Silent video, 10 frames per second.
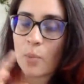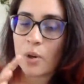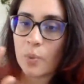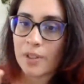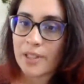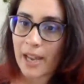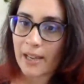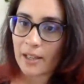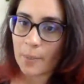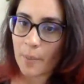someone will
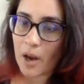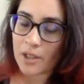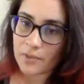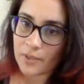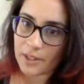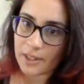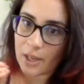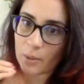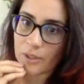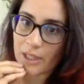take a part of it
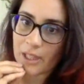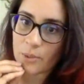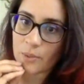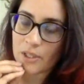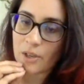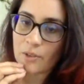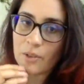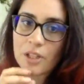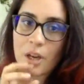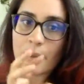and they will relate to it.
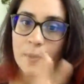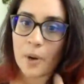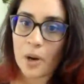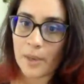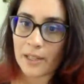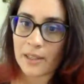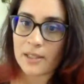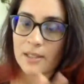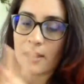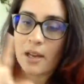So, for example, a poem
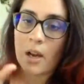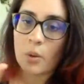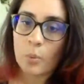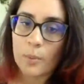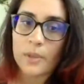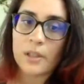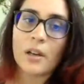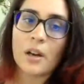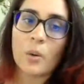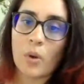like this a
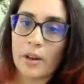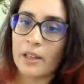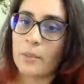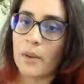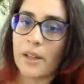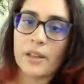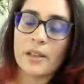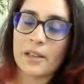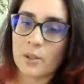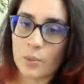woman, a working
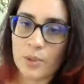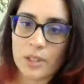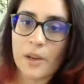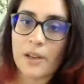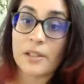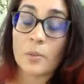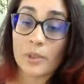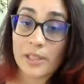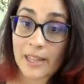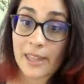mother, an exhausted
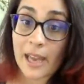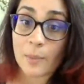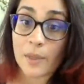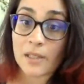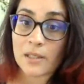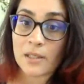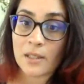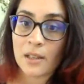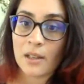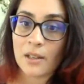person will take that bit.
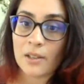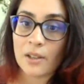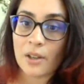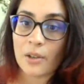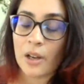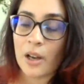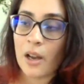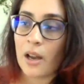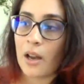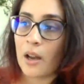You know,
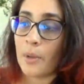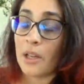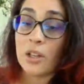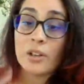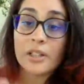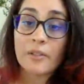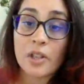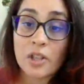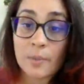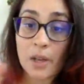um, a
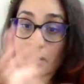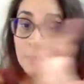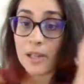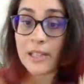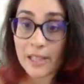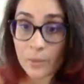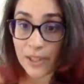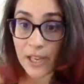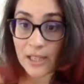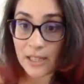neurodivergent person might
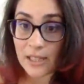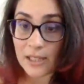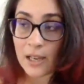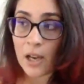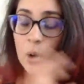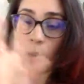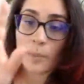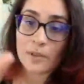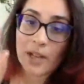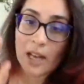take what they need, a
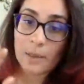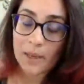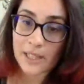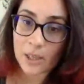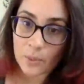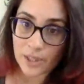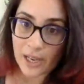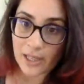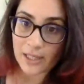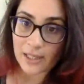woman of color might take
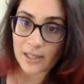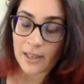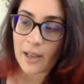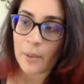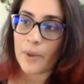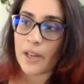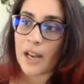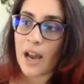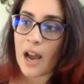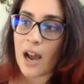what they need.
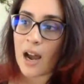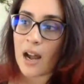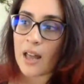But